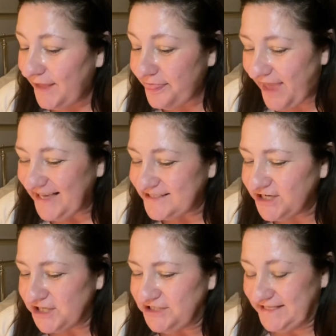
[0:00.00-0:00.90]
Thanks
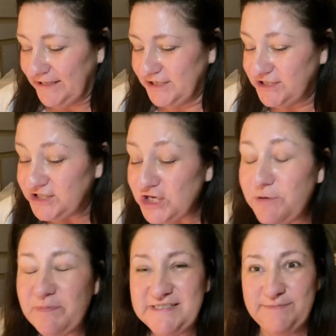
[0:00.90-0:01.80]
to the silk's
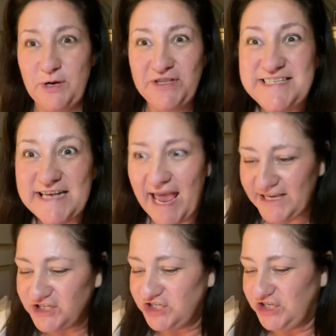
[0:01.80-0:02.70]
super smooth
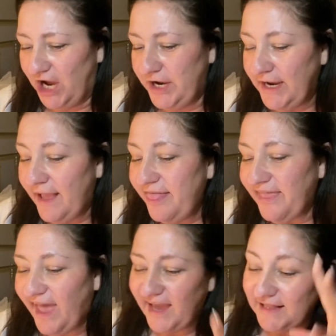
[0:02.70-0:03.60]
texture, the
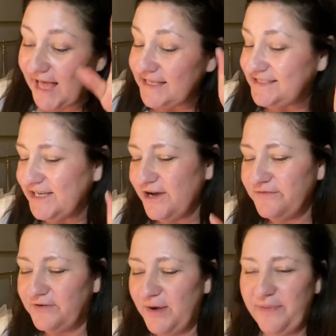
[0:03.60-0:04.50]
hair glides
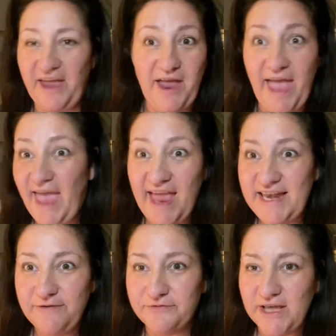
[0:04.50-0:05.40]
over it without
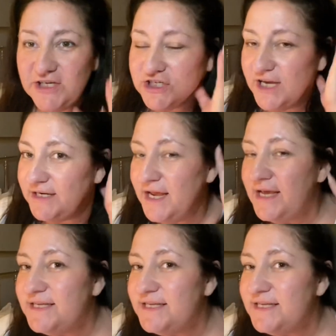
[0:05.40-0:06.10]
any friction.